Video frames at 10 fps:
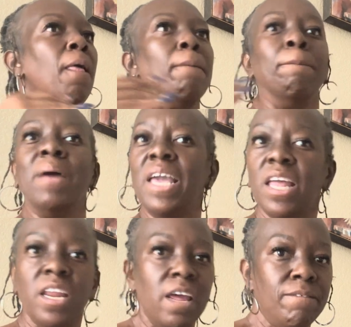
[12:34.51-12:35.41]
Make it
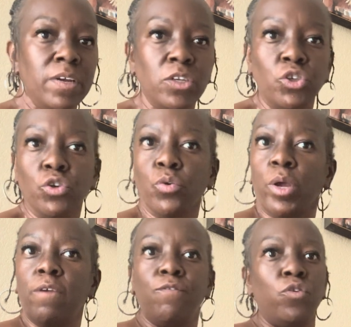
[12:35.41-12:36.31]
an adventure.
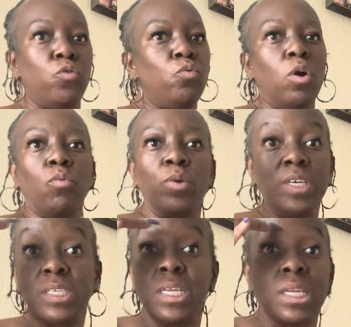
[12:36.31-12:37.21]
If you
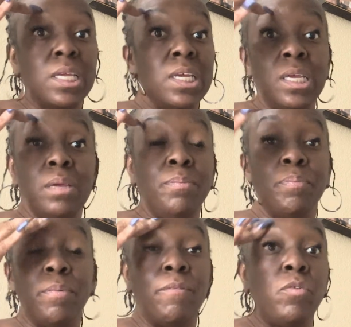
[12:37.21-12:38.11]
recently
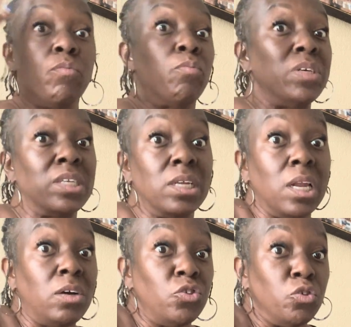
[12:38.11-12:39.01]

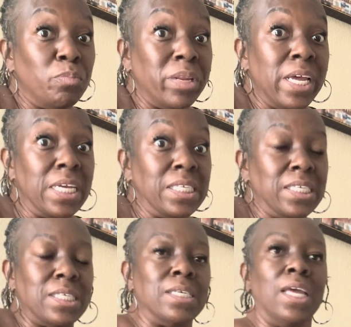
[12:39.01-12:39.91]
lost your place,